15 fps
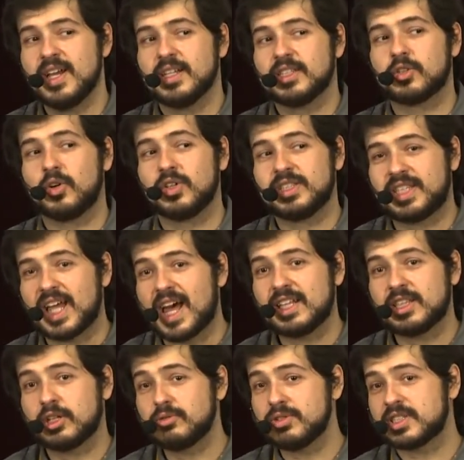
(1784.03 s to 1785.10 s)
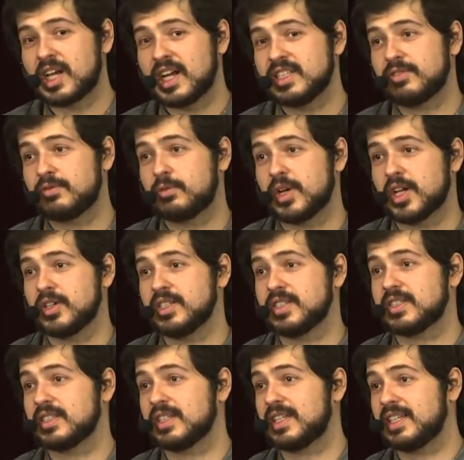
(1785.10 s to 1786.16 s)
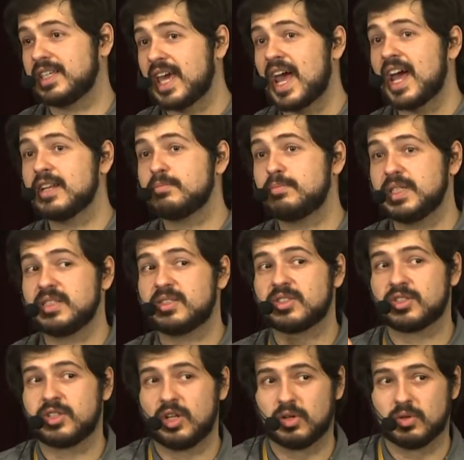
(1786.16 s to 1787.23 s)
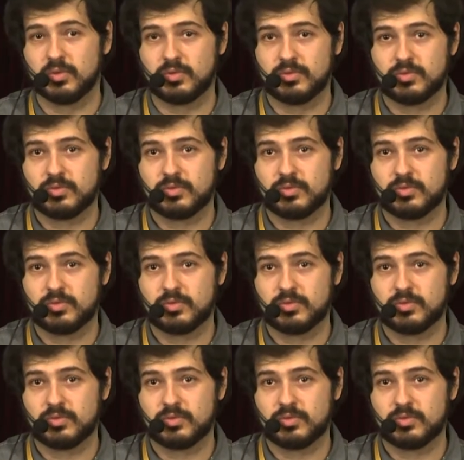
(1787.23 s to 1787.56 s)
So those kind of queries can be slow,